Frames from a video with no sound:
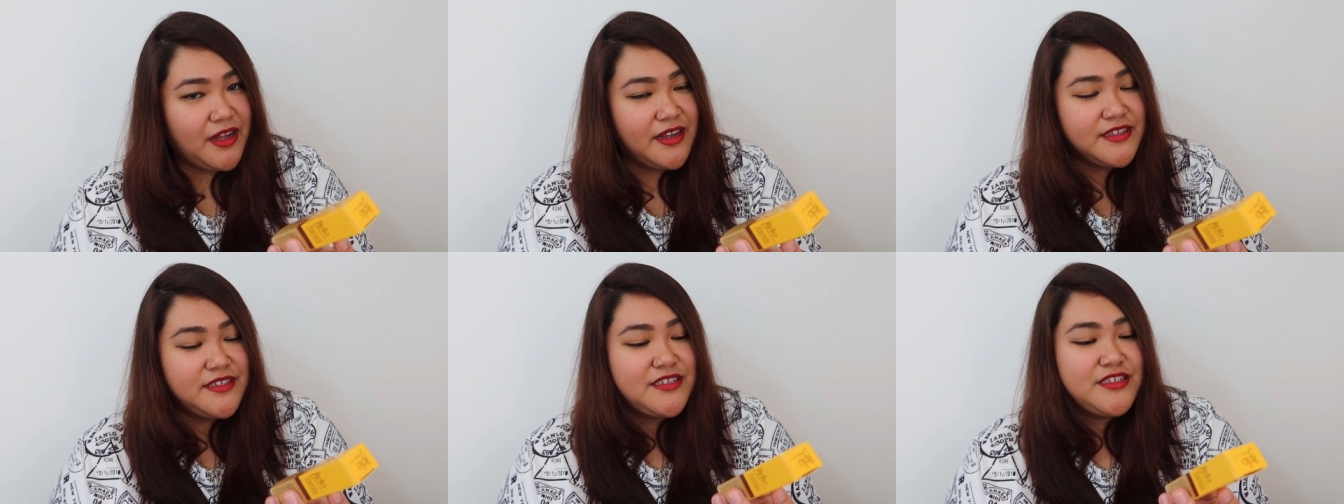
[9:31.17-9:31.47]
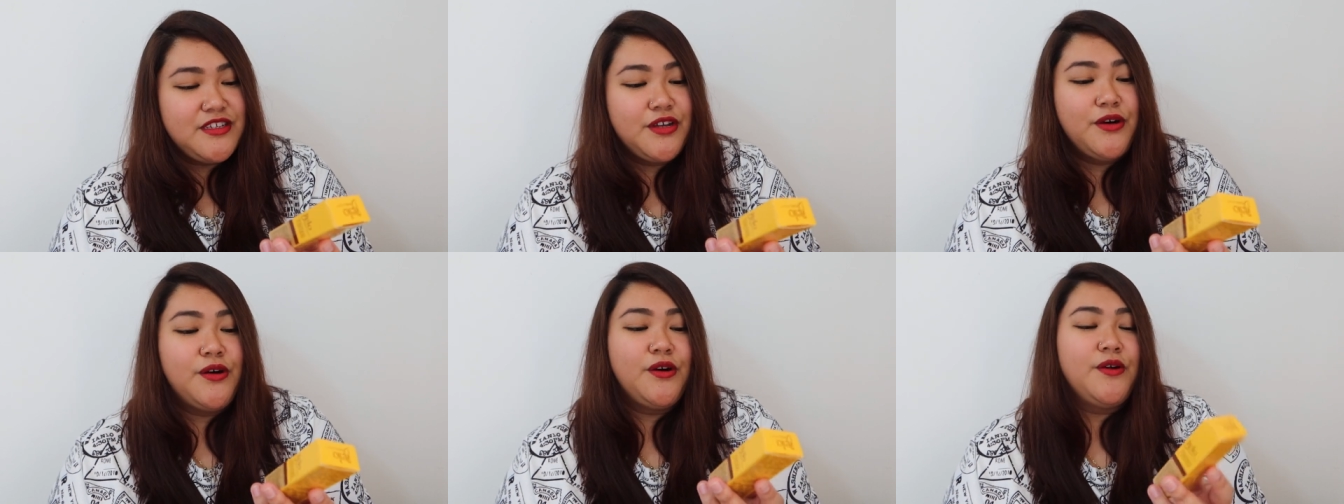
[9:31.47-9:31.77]

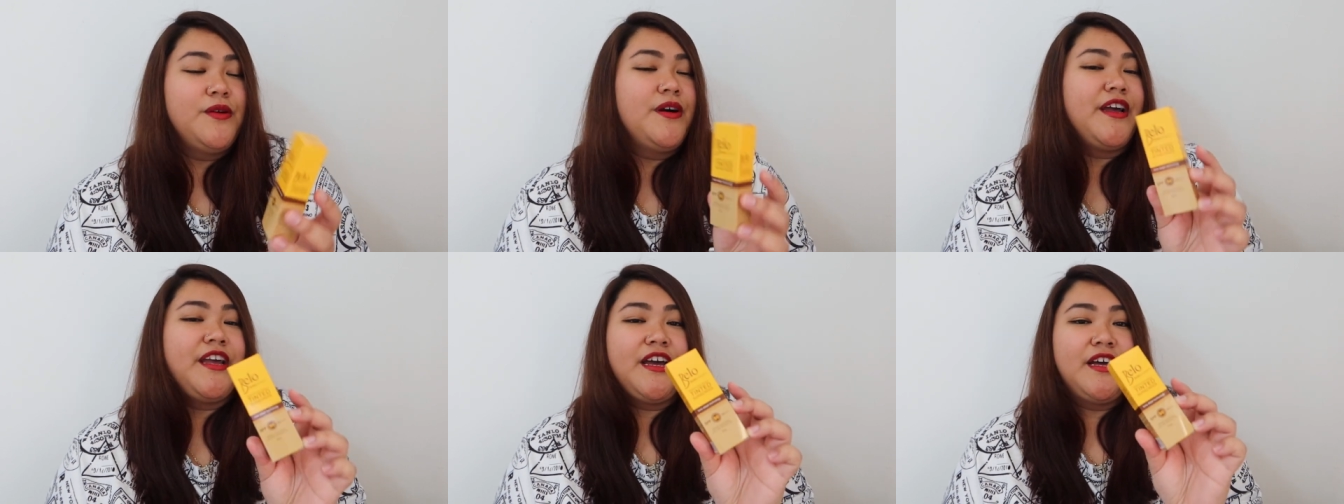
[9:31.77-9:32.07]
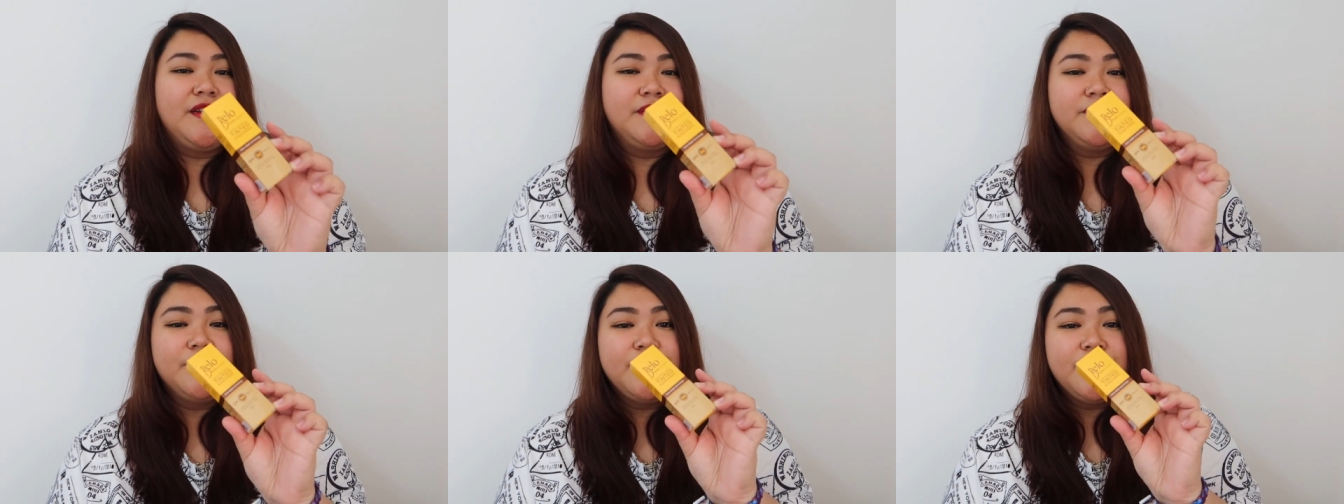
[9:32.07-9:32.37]
So,
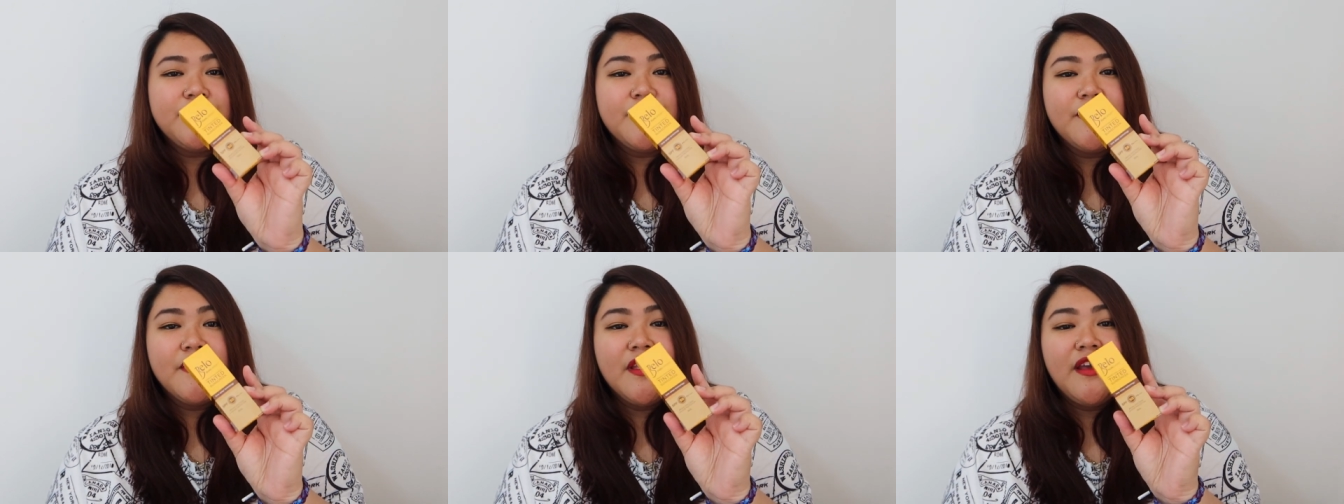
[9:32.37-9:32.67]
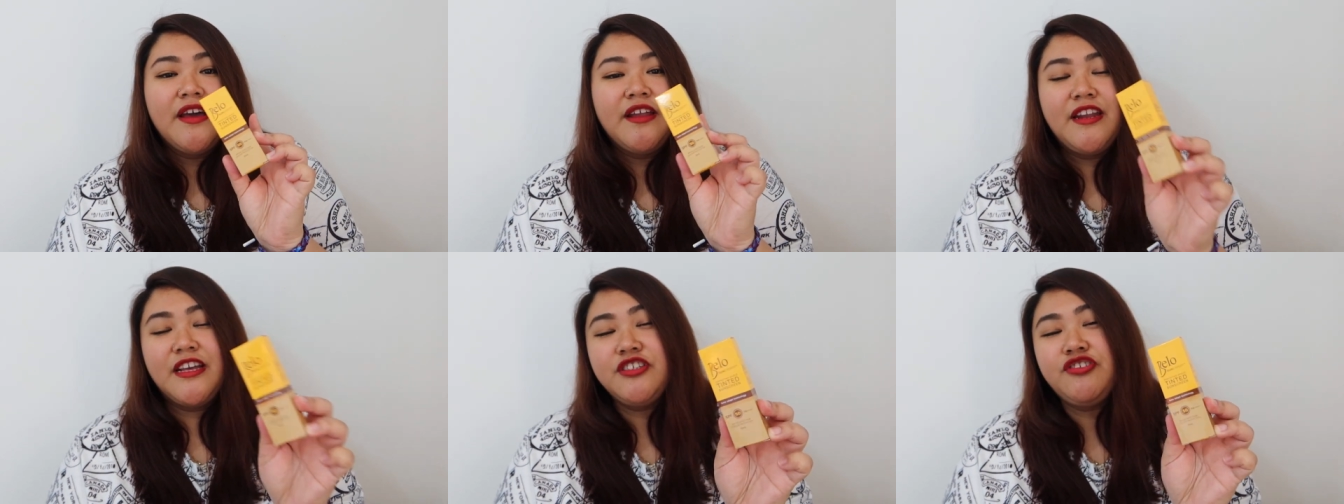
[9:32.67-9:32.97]
ayan.
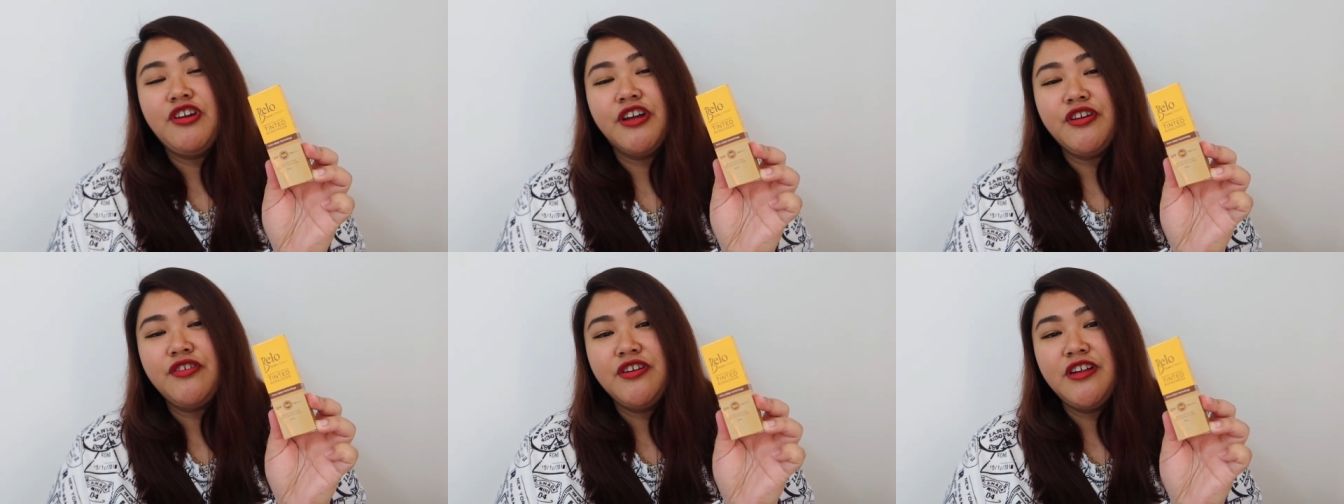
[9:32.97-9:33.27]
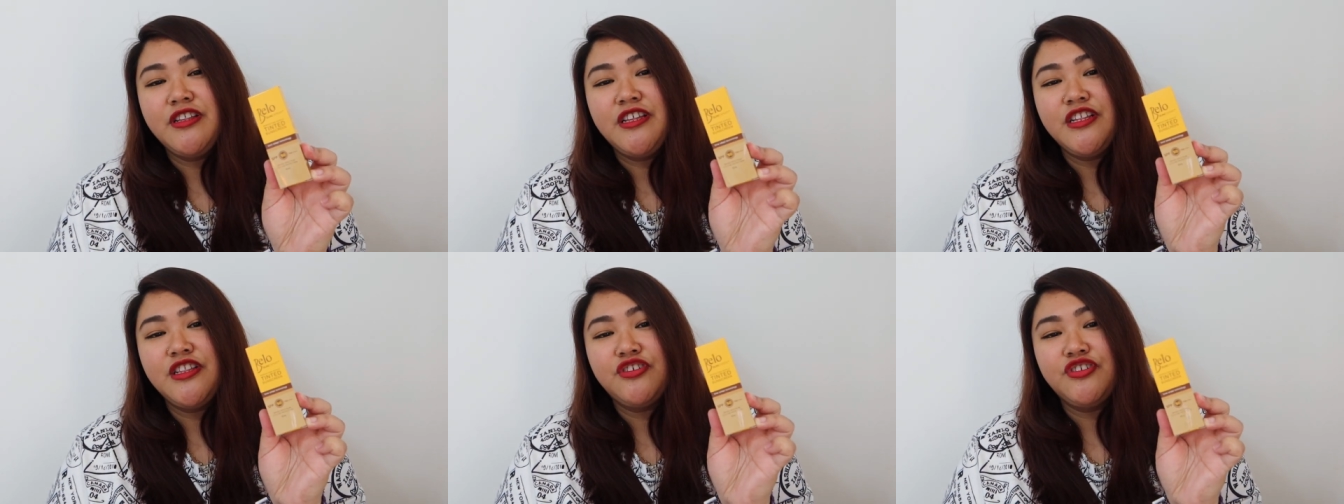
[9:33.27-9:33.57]
Na-try ko
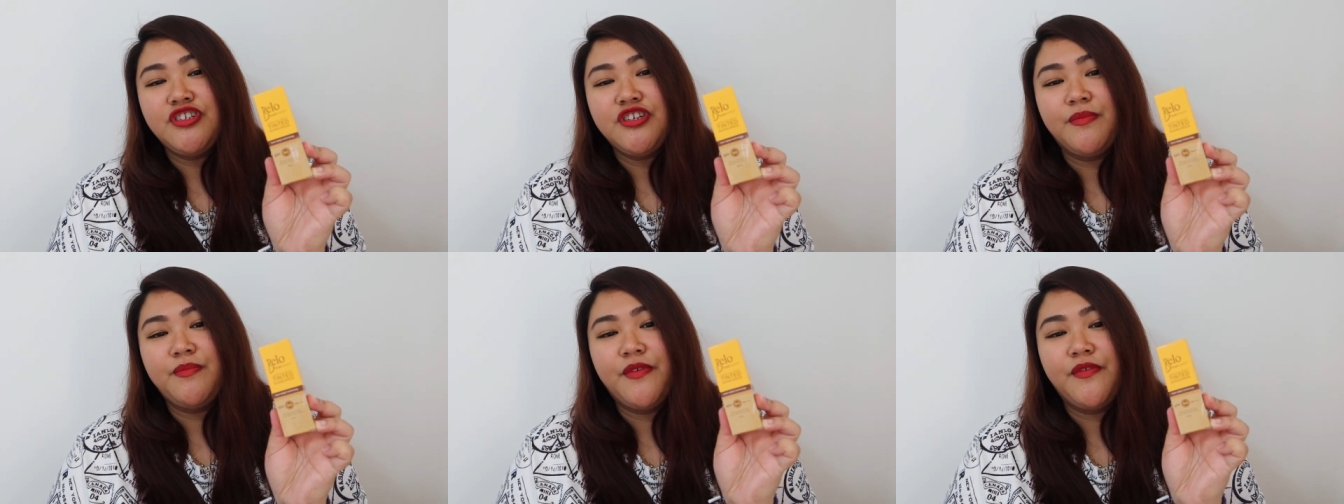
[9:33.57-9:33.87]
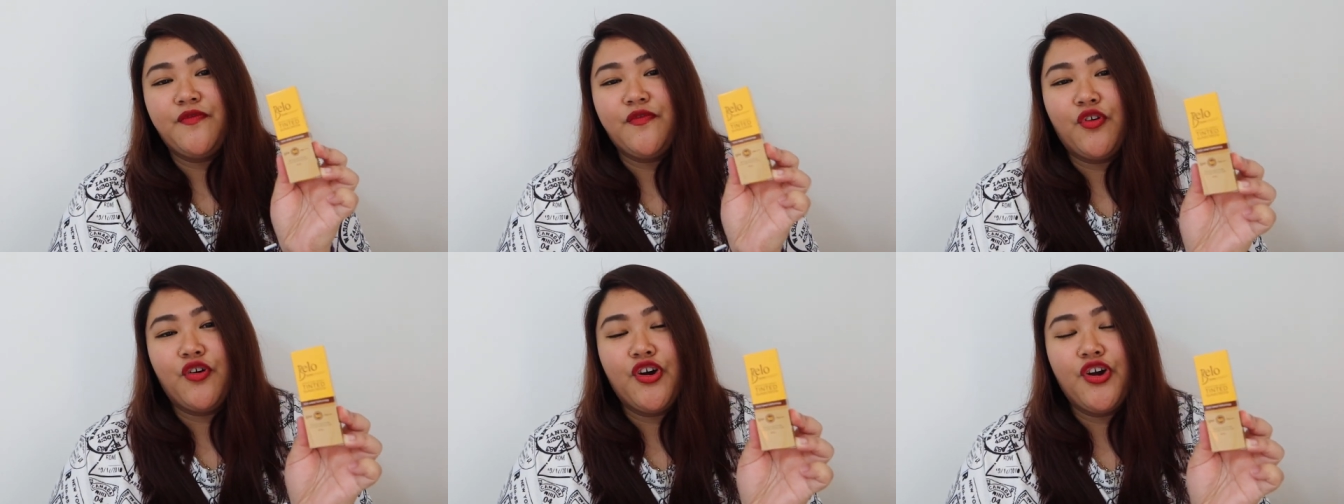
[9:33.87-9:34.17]
na din to siya
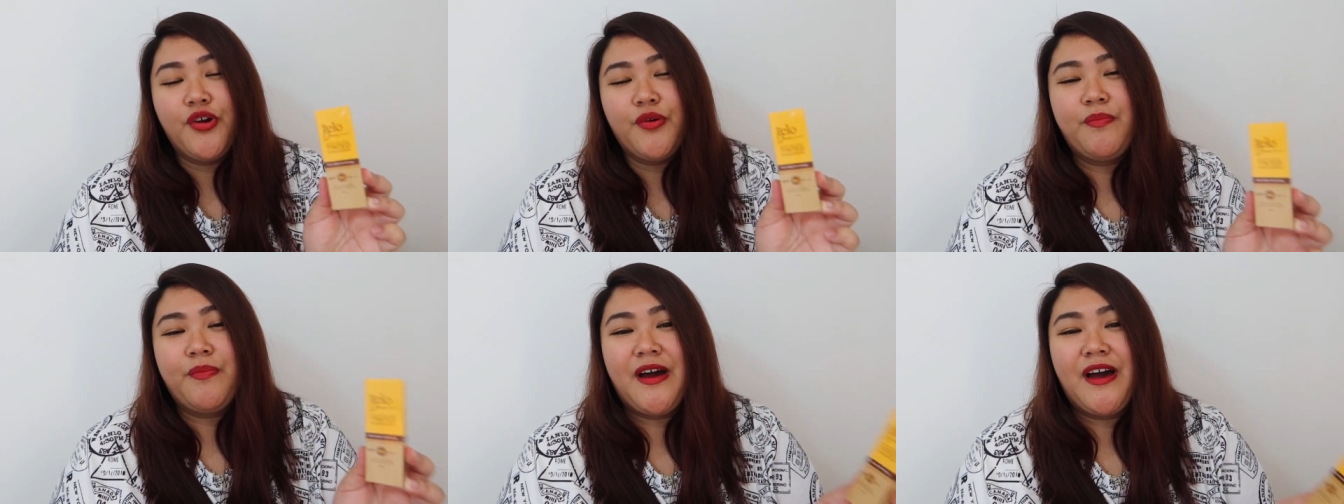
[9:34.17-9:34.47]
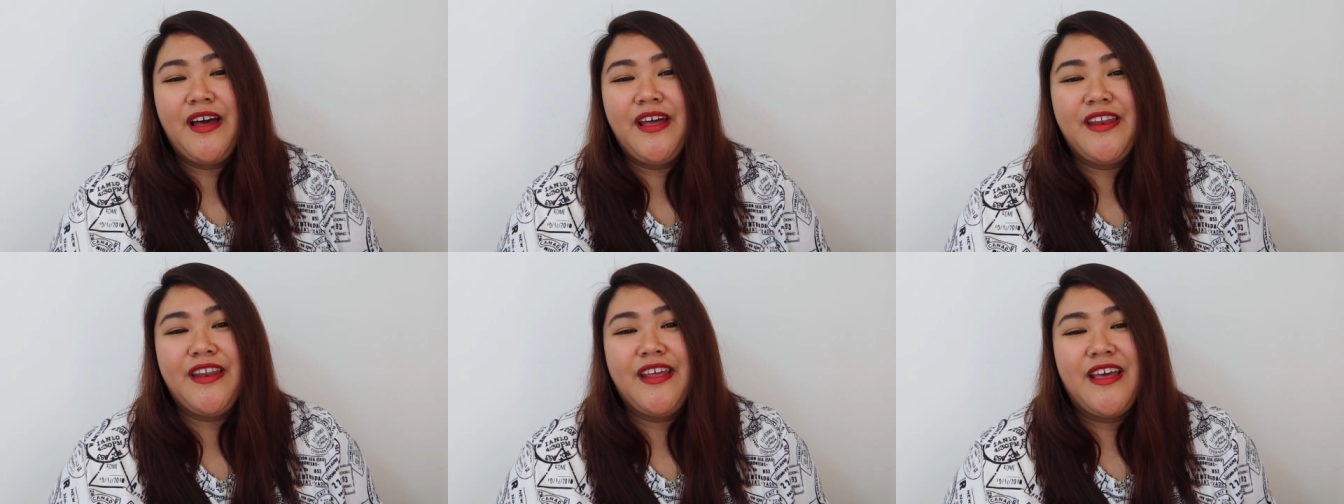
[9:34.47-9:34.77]
before,
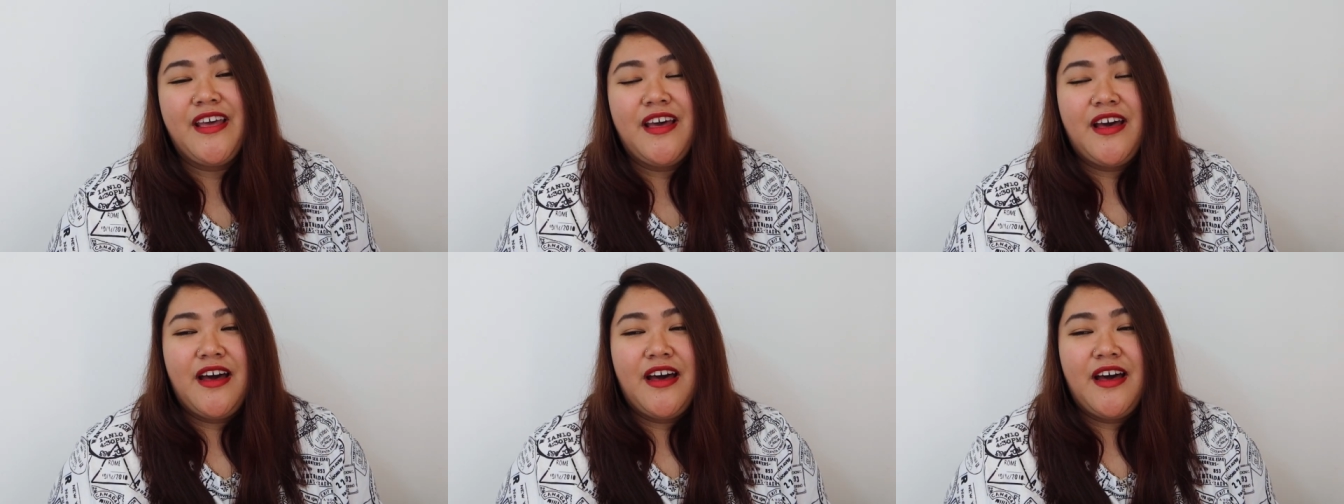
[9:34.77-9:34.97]
but